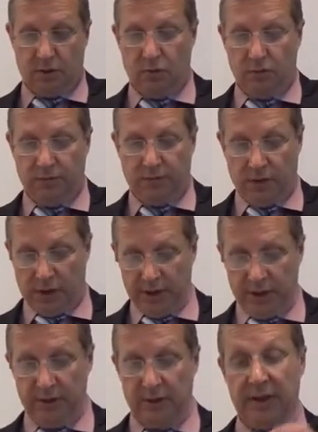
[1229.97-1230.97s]
you'll find
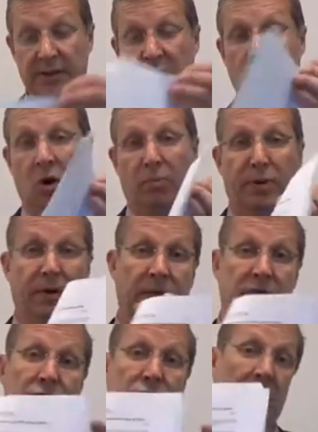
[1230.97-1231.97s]
there's a copy of
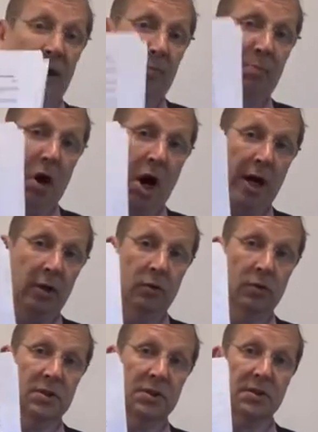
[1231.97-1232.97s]
the strata
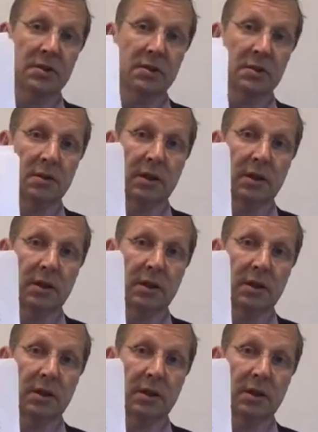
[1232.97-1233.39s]
bylaws.